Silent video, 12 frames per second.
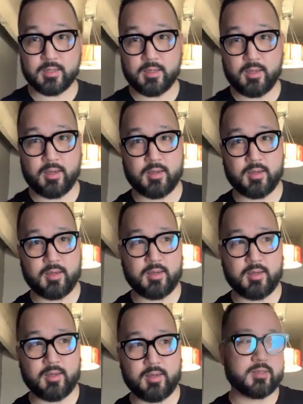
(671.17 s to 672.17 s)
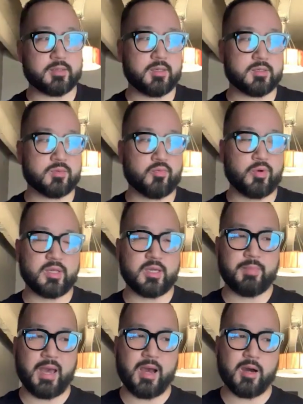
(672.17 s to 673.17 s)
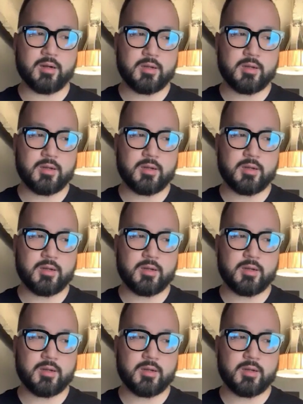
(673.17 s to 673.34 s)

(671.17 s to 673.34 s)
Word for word: is, is really about